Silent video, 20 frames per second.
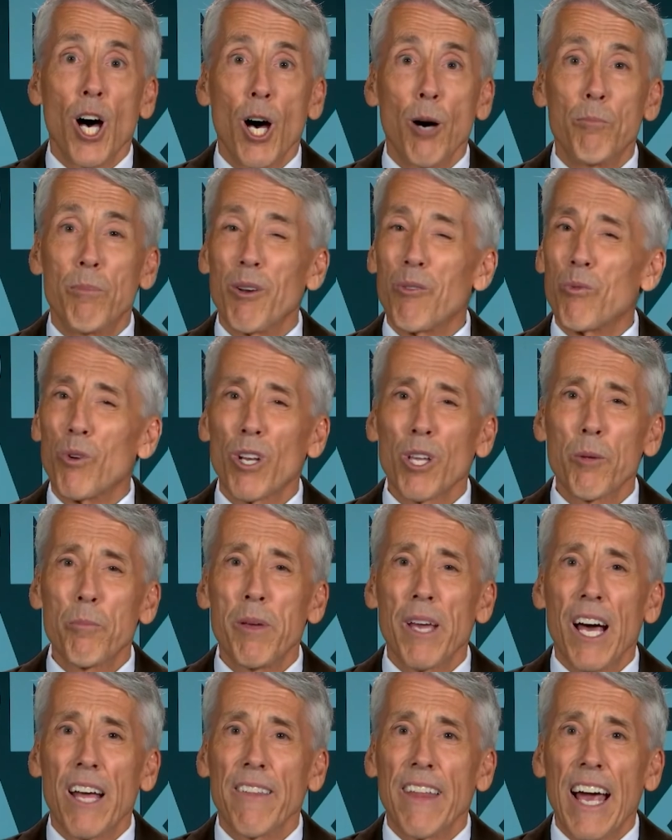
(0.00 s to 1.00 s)
Uh, but
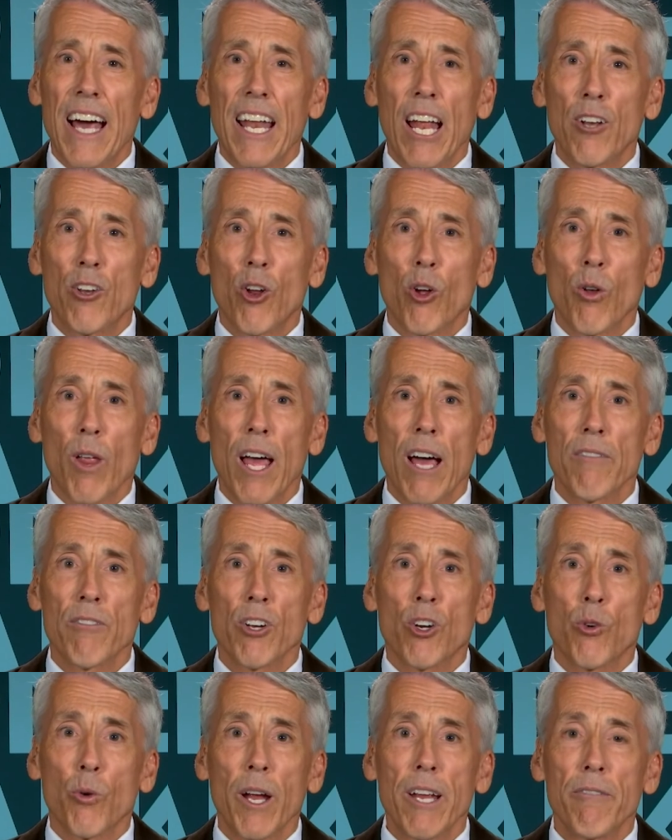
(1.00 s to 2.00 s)
really, beyond that, I don't
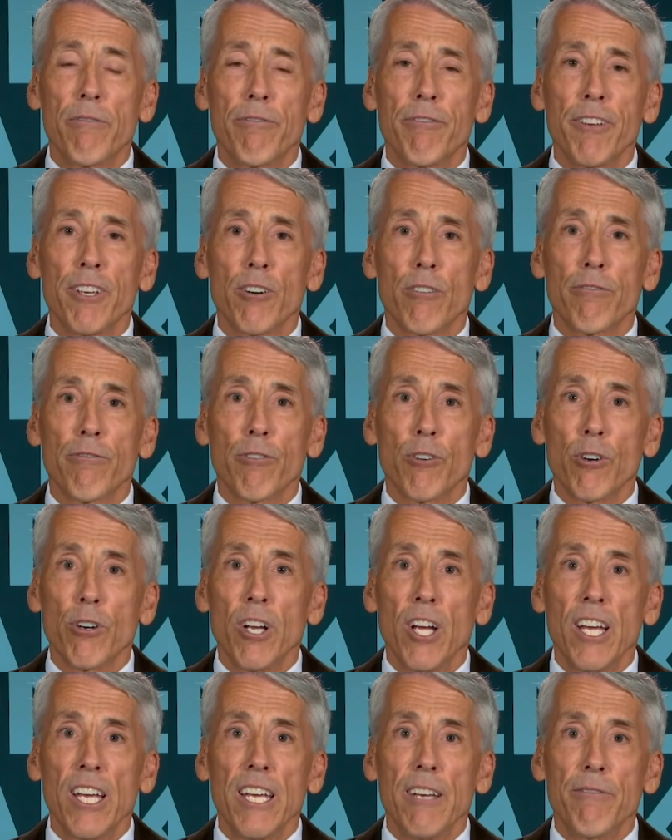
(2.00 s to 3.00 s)
have a great feel
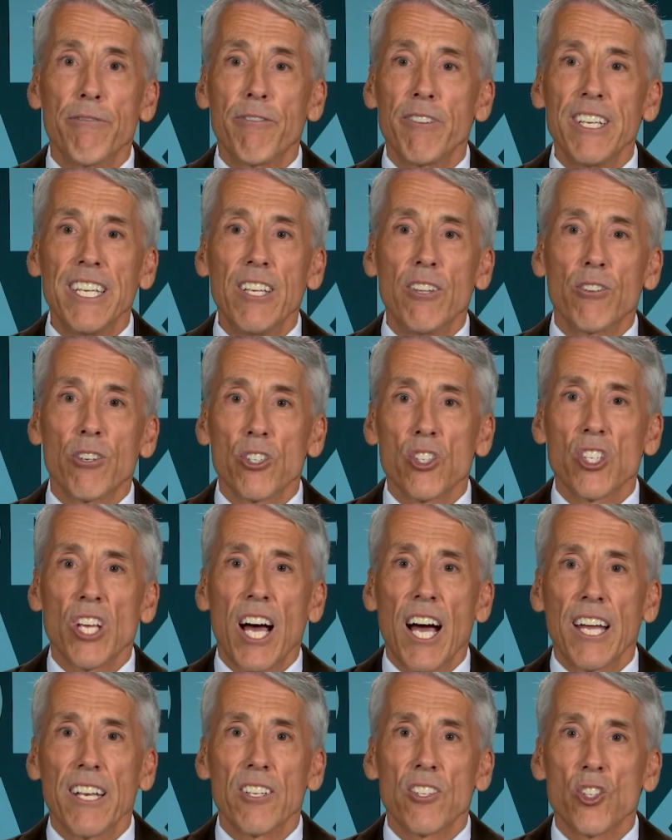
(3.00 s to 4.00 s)
for if either
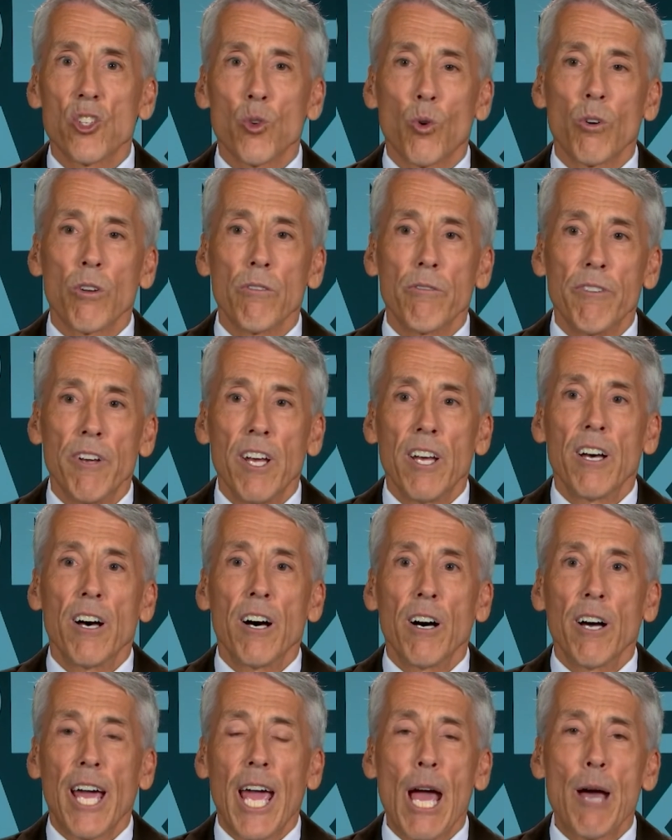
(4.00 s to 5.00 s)
side is sort of
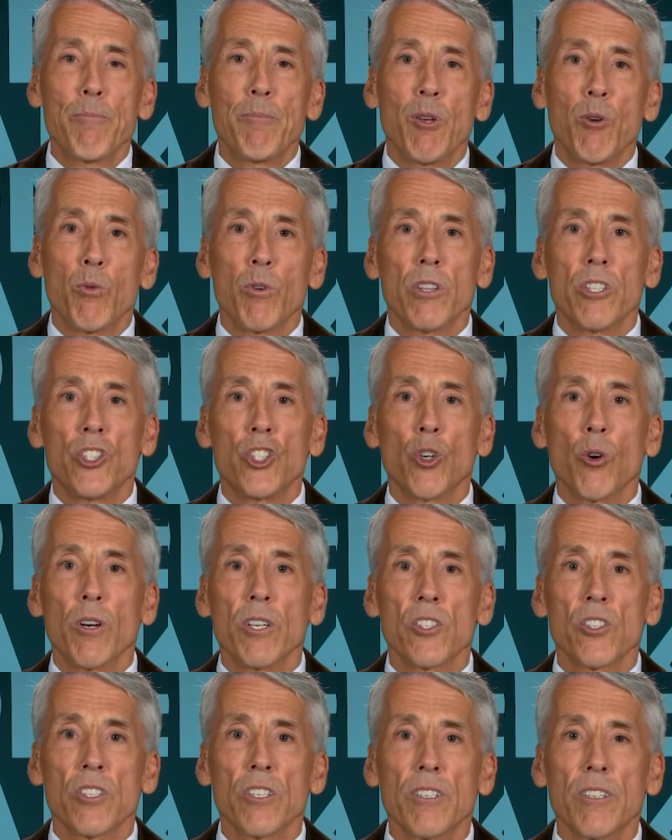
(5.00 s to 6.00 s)
uh, happy with the
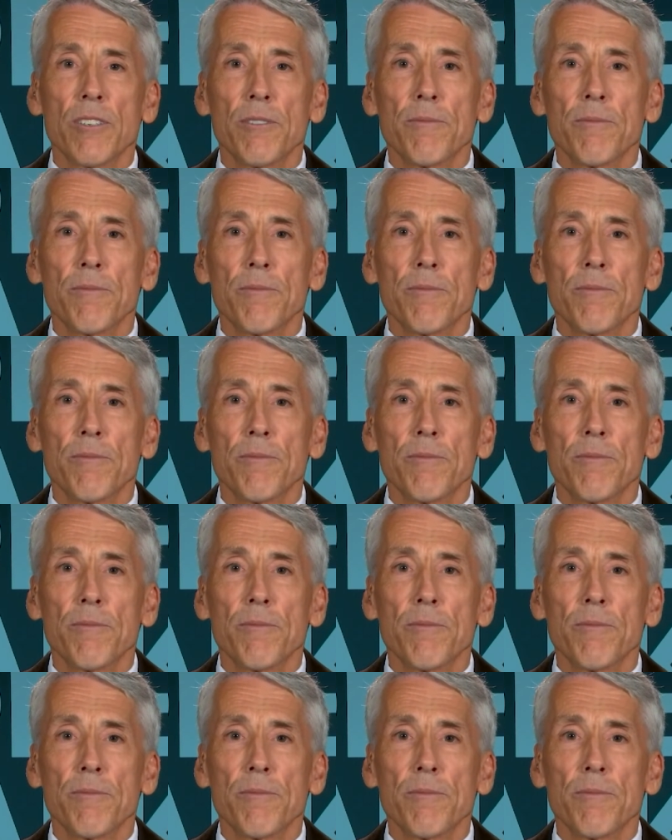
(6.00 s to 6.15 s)
choice